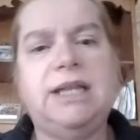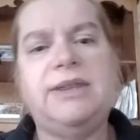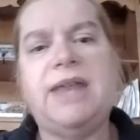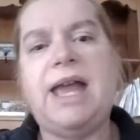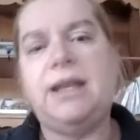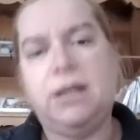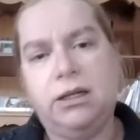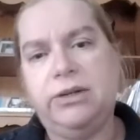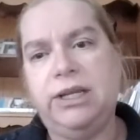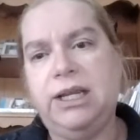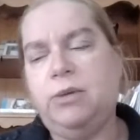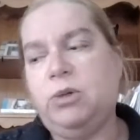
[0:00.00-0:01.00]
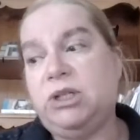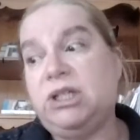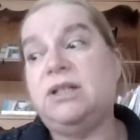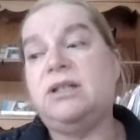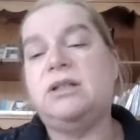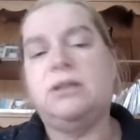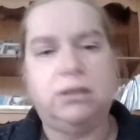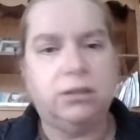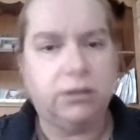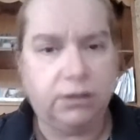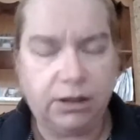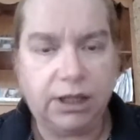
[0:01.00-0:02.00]
that, all right, which is,
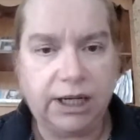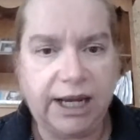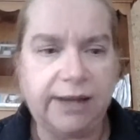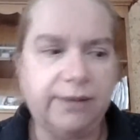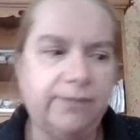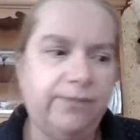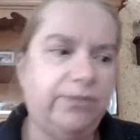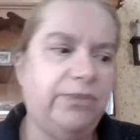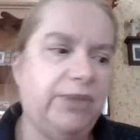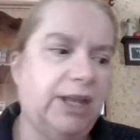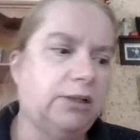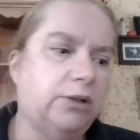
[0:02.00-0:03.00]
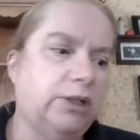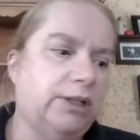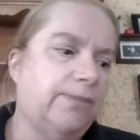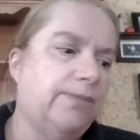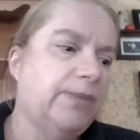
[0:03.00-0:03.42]
again, not good.